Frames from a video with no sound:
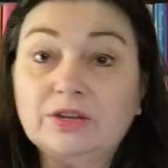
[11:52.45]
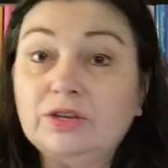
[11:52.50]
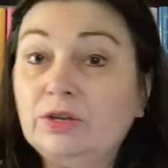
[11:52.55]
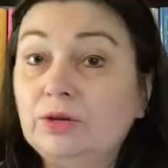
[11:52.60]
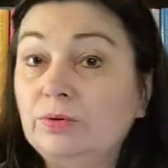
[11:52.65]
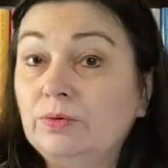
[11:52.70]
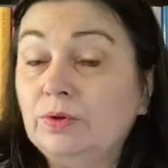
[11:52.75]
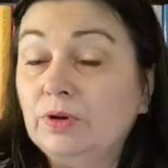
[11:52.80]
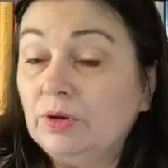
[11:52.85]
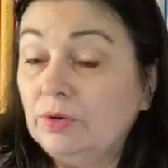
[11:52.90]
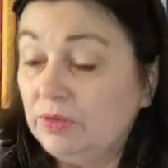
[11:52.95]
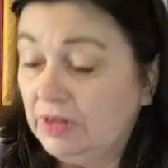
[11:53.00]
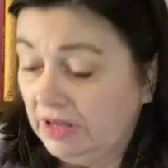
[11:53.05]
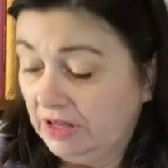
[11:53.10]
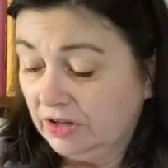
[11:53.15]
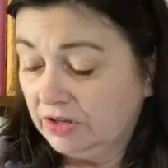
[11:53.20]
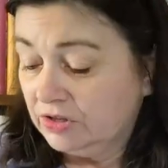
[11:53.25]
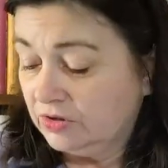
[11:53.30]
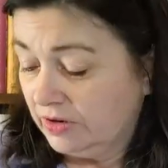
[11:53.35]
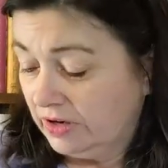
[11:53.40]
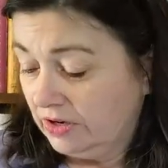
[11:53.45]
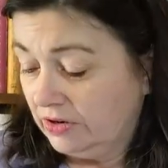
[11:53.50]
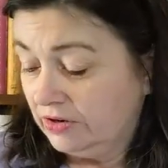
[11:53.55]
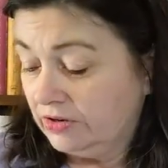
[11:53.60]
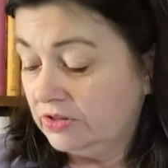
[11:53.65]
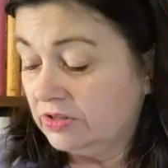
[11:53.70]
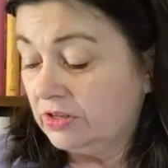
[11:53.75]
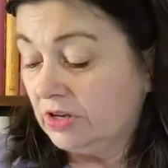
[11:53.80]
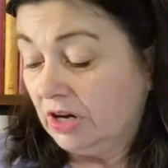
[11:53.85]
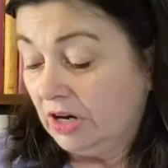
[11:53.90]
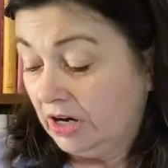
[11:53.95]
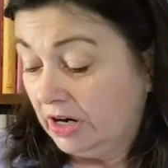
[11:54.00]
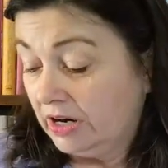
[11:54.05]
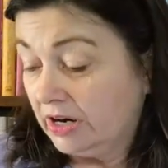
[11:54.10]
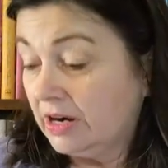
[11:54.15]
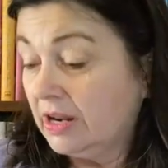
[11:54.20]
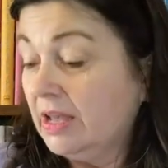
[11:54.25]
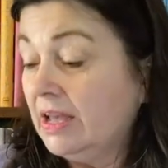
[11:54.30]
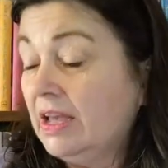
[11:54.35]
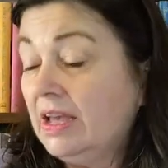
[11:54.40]
you who the illustrators
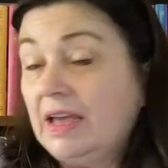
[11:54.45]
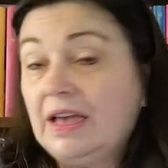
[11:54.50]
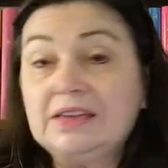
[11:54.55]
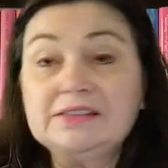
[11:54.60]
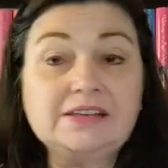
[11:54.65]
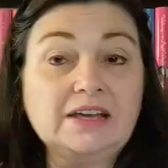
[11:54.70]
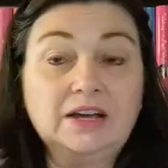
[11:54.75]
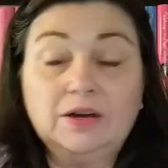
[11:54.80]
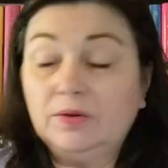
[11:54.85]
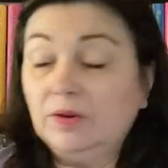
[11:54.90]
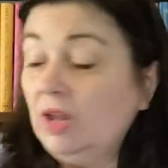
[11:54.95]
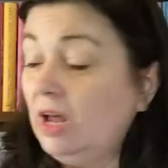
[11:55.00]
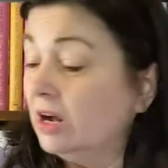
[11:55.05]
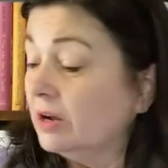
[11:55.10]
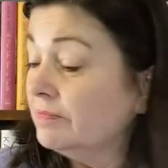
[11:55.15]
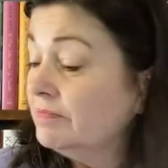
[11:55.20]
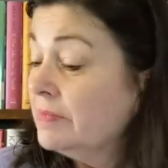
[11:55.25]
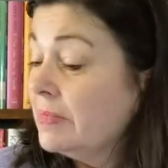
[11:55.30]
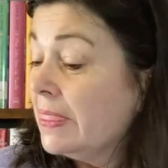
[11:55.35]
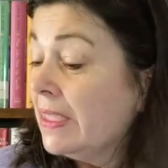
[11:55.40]
are as I go along.